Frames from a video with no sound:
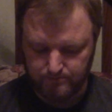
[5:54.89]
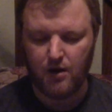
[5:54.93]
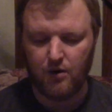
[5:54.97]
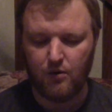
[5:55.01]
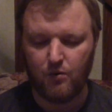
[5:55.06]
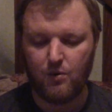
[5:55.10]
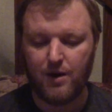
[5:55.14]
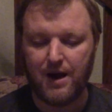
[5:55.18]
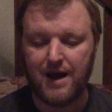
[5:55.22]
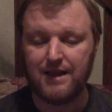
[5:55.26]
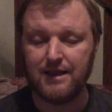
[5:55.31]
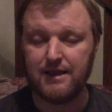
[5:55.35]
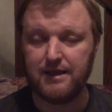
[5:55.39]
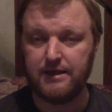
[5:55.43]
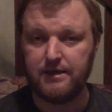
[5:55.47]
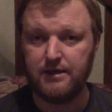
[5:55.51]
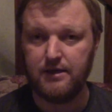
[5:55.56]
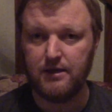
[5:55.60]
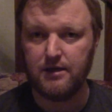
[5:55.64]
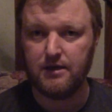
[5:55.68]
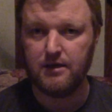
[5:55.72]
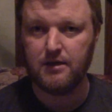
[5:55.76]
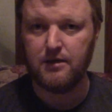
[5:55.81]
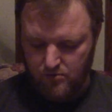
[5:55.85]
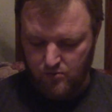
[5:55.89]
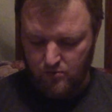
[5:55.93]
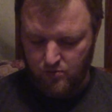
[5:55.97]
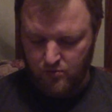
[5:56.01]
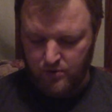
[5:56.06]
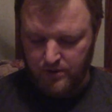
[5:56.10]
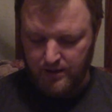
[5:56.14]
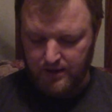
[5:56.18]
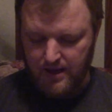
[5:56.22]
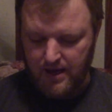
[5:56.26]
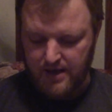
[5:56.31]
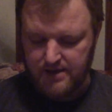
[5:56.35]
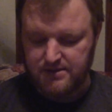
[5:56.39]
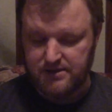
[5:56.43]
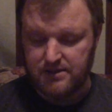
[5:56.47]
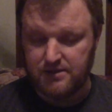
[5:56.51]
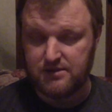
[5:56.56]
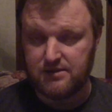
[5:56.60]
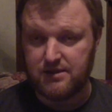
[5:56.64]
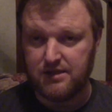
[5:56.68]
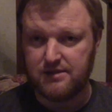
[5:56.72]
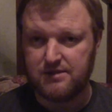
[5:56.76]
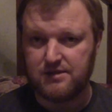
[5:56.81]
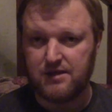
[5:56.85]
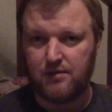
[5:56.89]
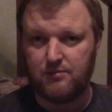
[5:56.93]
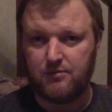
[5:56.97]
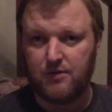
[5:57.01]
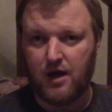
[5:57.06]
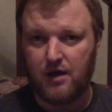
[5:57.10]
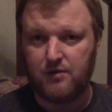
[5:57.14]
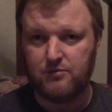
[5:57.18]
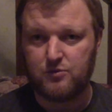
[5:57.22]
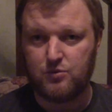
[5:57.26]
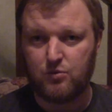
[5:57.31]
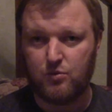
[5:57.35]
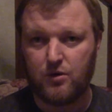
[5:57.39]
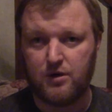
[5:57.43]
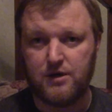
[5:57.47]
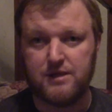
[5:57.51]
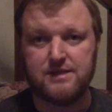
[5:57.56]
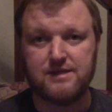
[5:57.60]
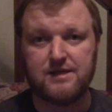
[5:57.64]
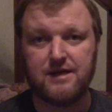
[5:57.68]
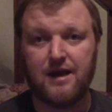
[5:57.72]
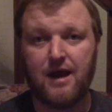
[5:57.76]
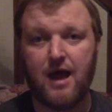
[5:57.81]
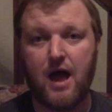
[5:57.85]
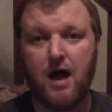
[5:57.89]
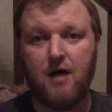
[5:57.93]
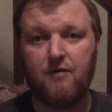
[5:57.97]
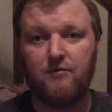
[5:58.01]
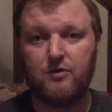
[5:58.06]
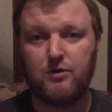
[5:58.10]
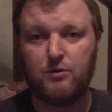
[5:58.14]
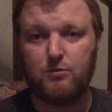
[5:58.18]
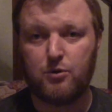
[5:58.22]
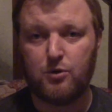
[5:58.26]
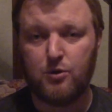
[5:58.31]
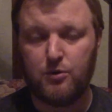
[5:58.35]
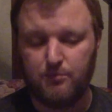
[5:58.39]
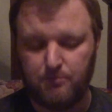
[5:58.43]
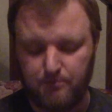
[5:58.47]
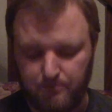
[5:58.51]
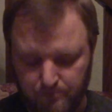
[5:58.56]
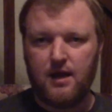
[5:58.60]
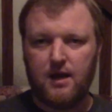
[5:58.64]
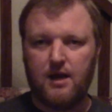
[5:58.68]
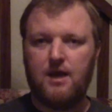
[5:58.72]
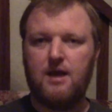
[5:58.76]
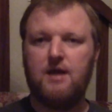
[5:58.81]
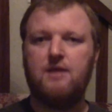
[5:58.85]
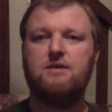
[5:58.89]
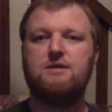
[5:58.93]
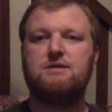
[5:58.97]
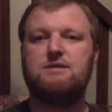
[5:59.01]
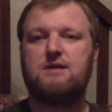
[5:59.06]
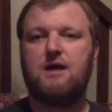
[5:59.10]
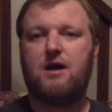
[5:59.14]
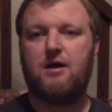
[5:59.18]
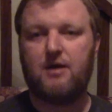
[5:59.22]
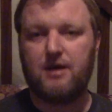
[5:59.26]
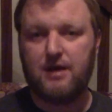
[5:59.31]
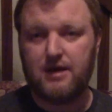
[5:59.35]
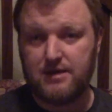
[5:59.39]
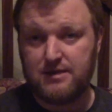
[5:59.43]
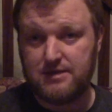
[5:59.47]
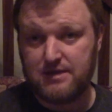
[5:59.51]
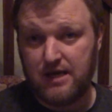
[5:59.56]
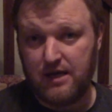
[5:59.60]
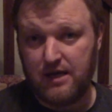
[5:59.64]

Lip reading: Weiland realizes that sometimes war is inevitable. In this area is